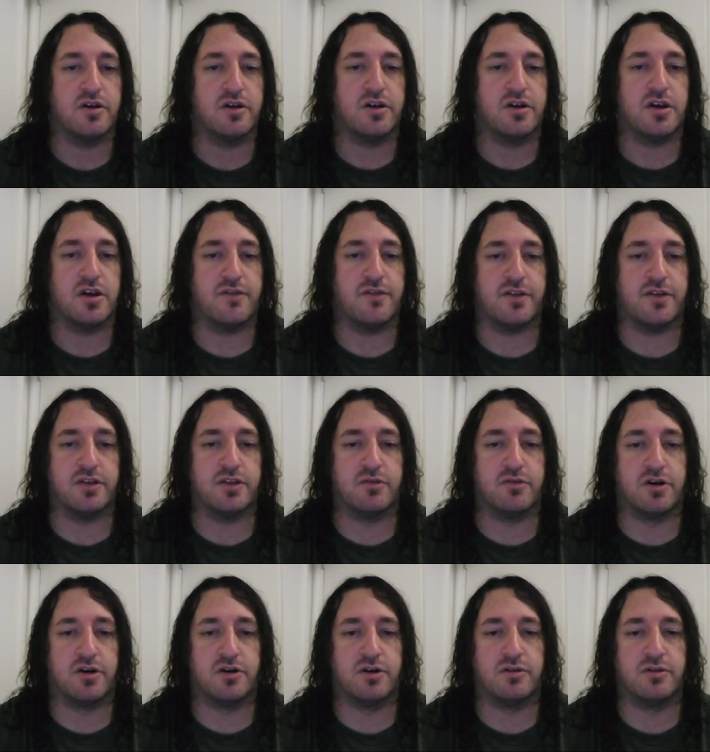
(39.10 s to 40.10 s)
if
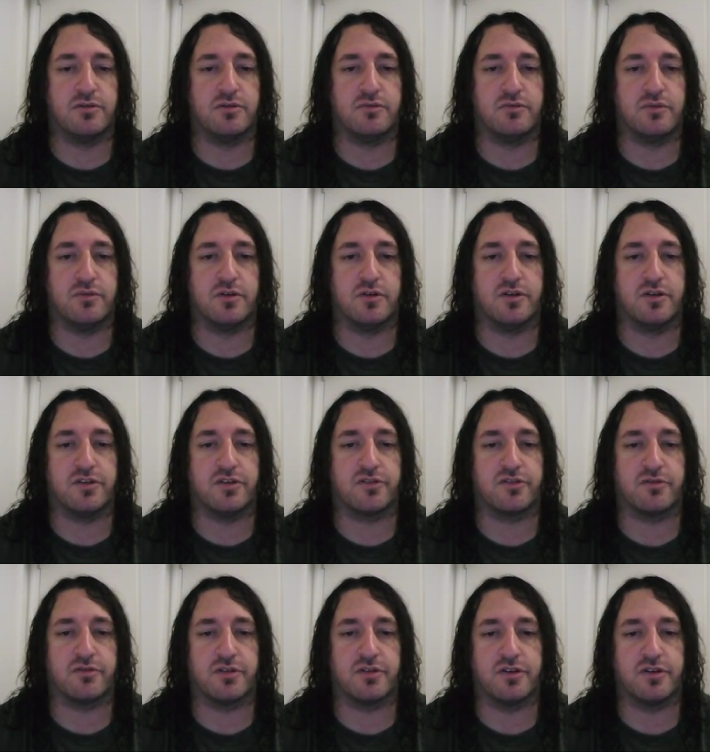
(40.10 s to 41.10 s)
anyone really
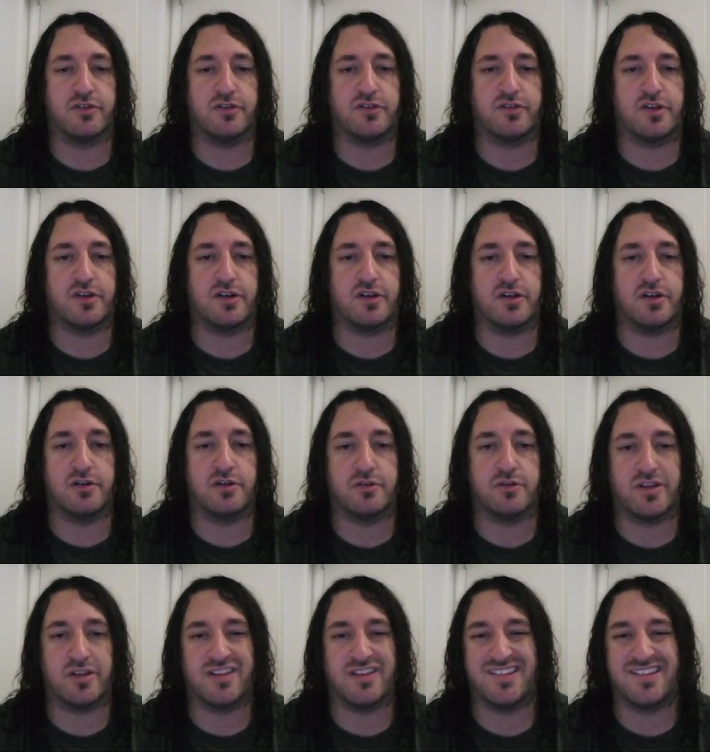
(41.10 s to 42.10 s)
disagrees, then either
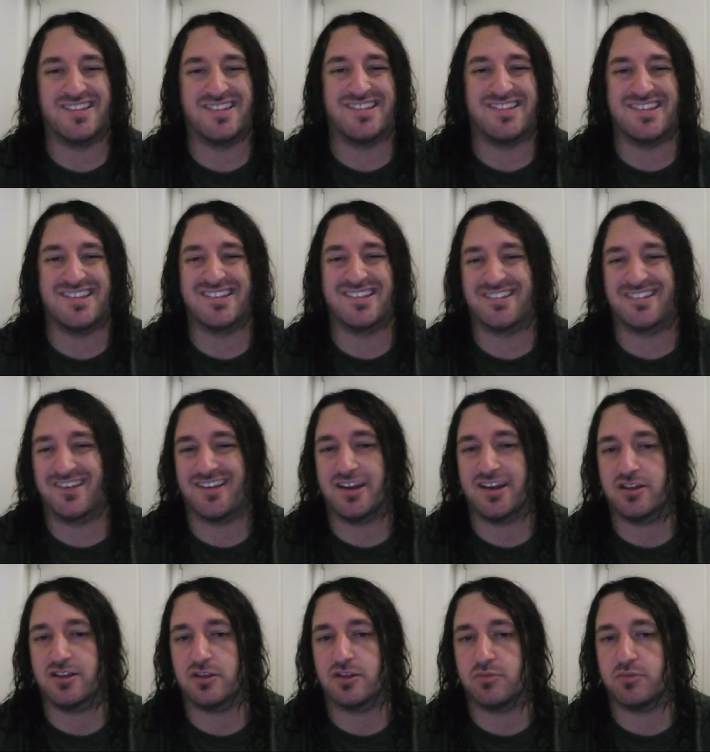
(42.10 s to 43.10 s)
they
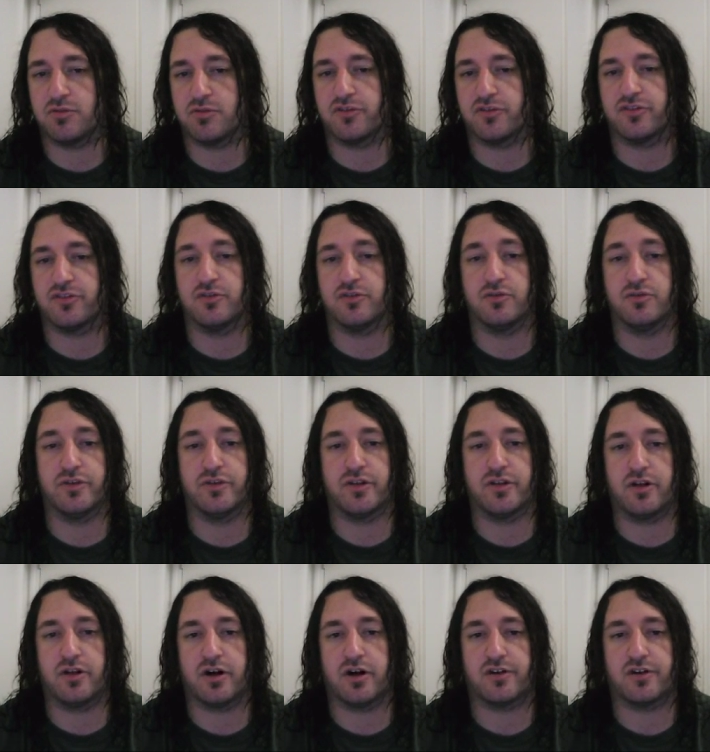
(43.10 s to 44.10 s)
disliked the person who they
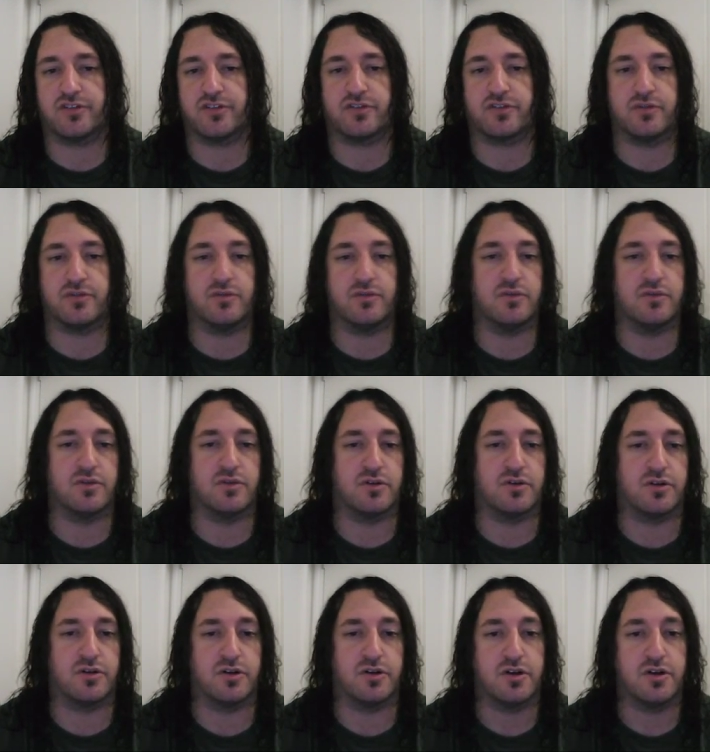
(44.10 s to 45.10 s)
lost,
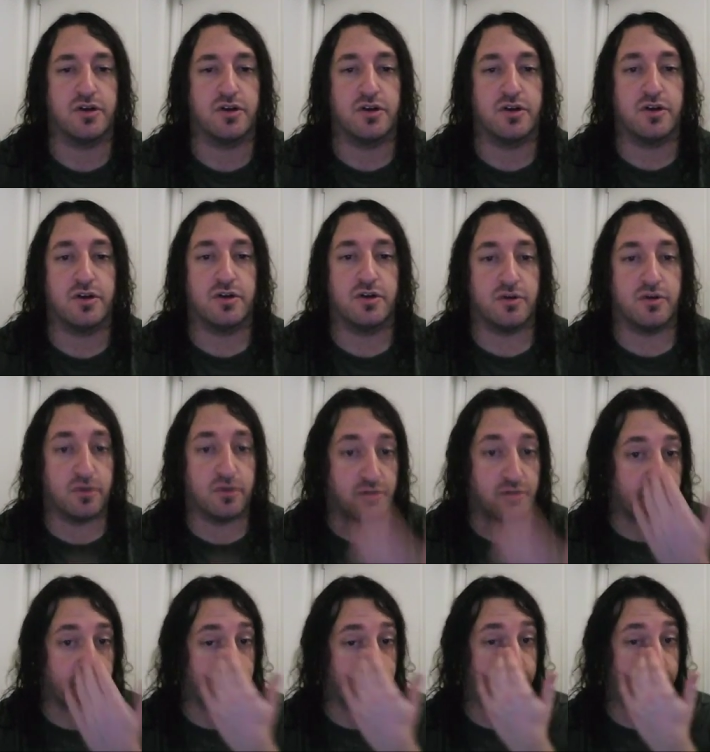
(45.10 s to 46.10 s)
or
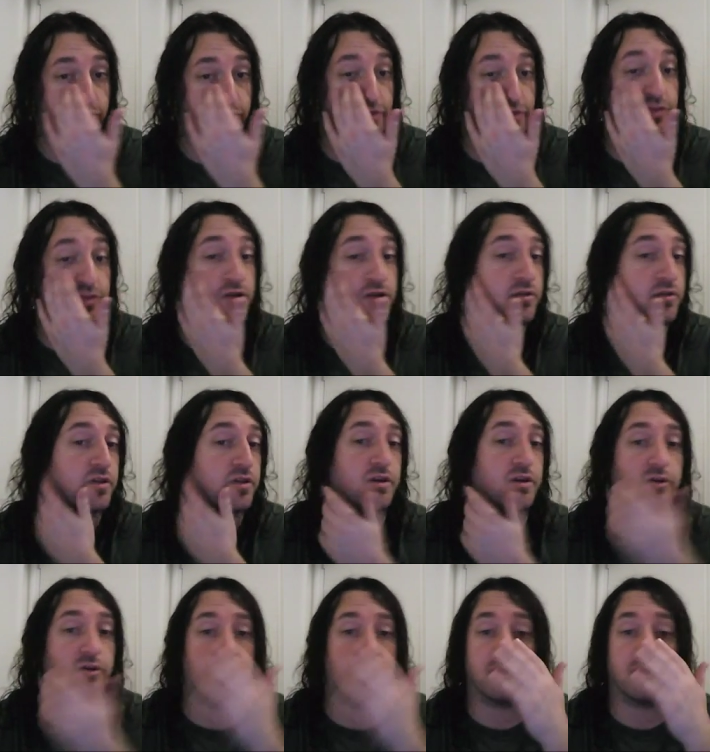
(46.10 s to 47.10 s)
they've just or
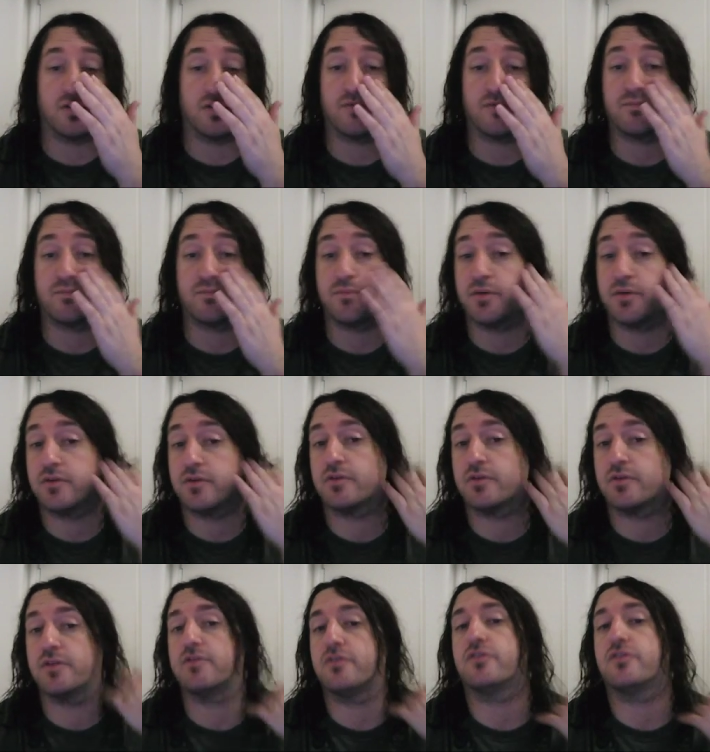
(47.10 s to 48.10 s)

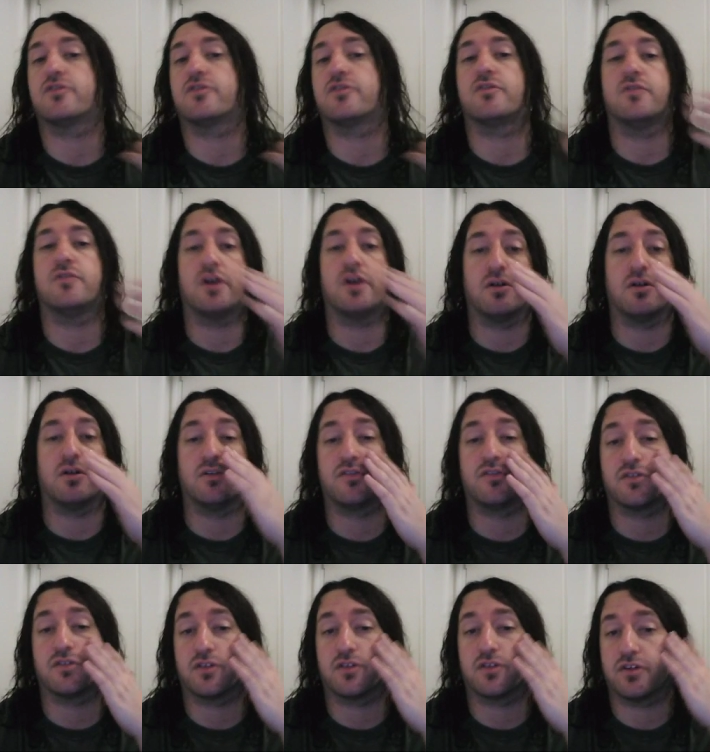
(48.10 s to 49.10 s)
they're just so
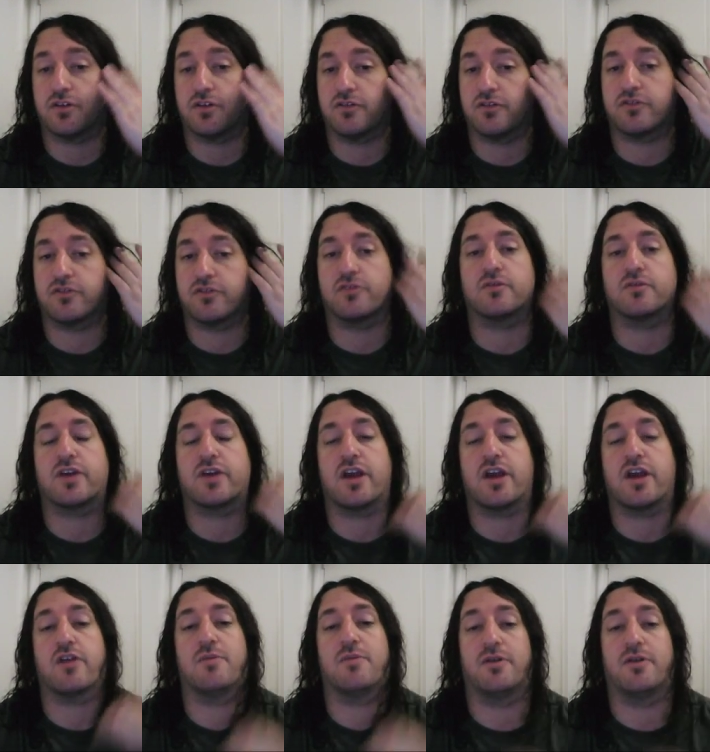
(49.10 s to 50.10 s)
nihilistic that they just don't
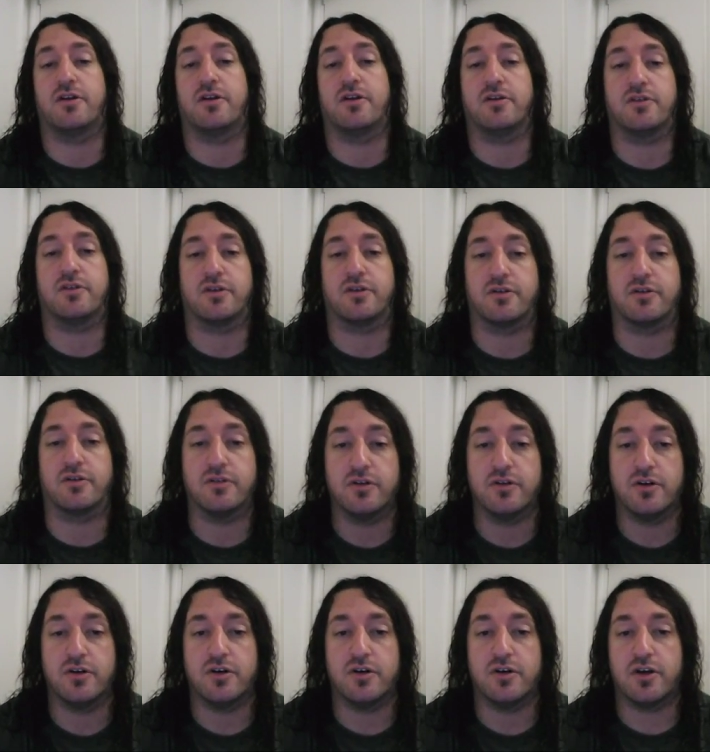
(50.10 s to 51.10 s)
care about anything.
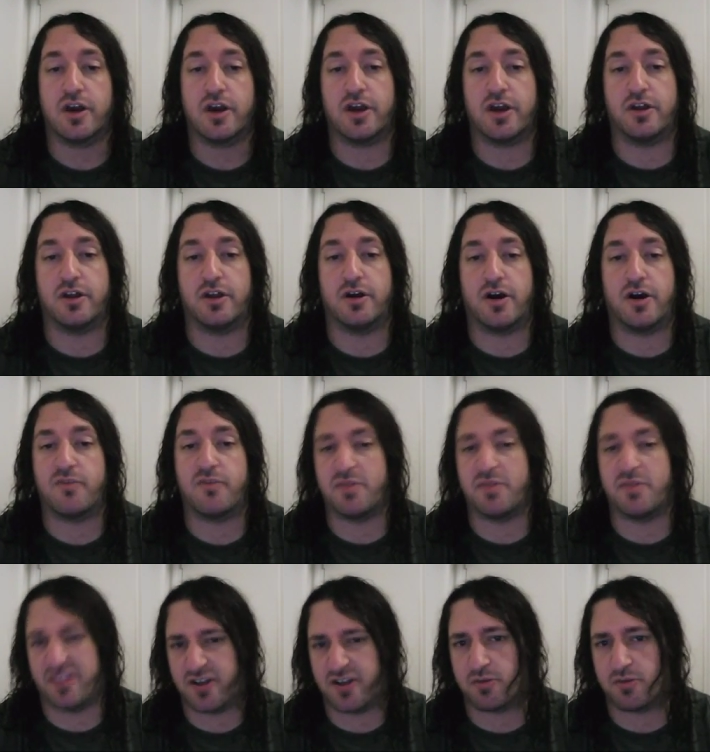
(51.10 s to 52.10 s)
And I've
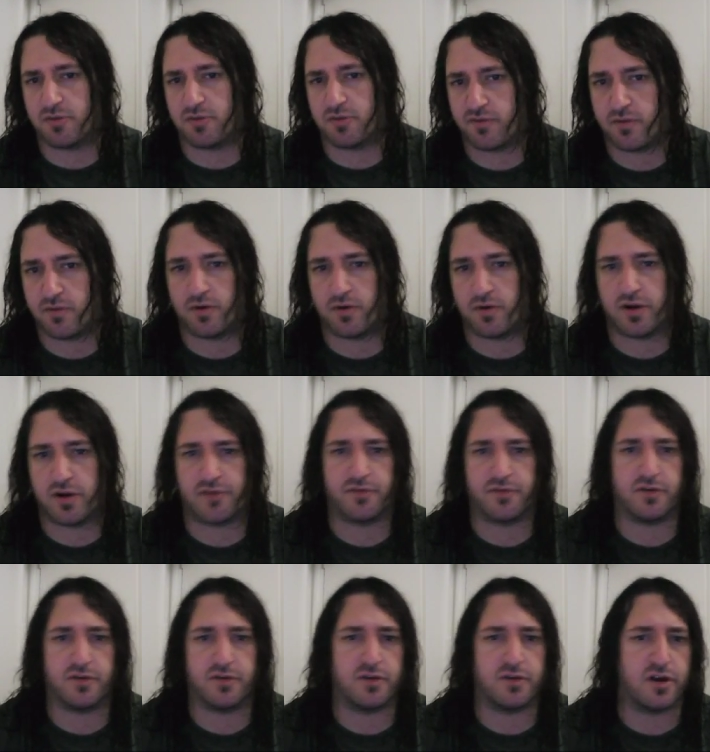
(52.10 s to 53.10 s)
been there before,
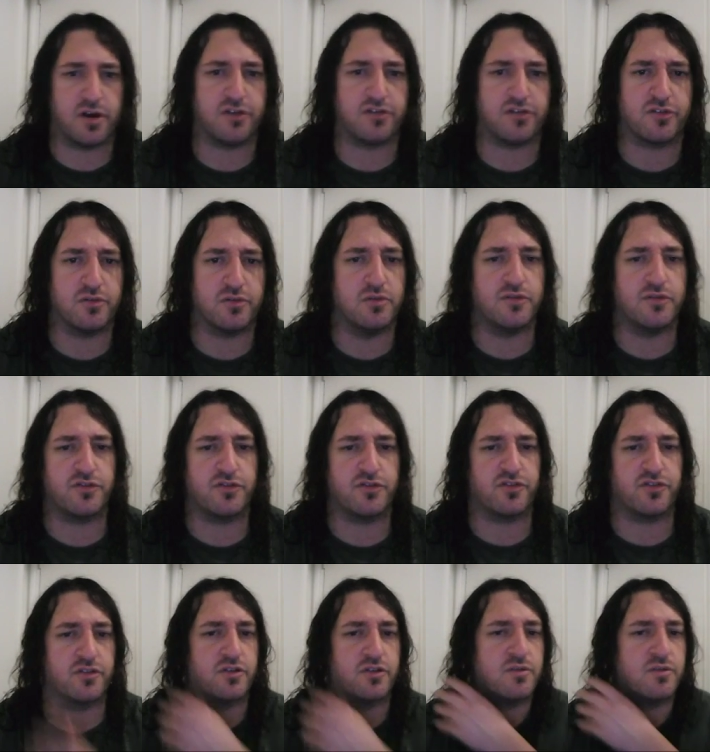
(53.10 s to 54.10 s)
definitely in high school for
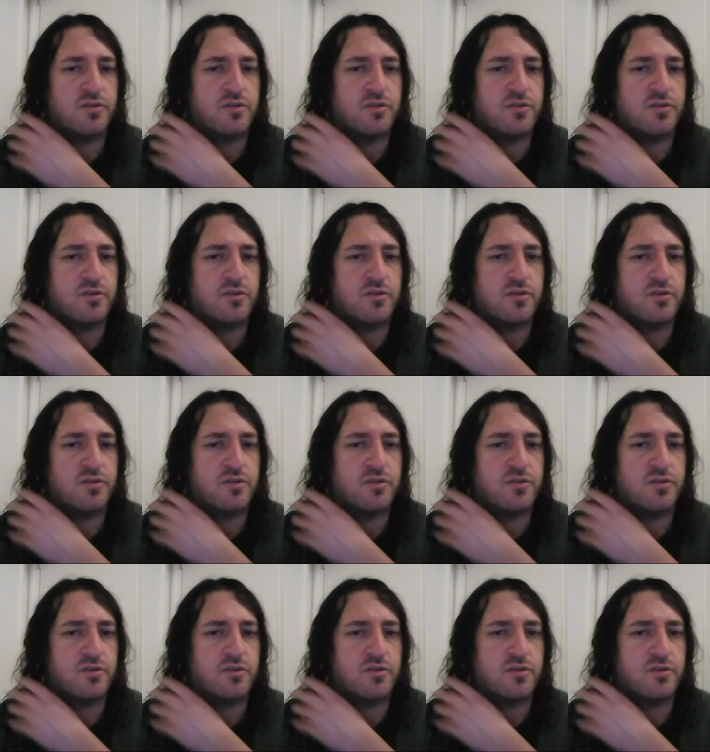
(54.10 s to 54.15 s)
sure.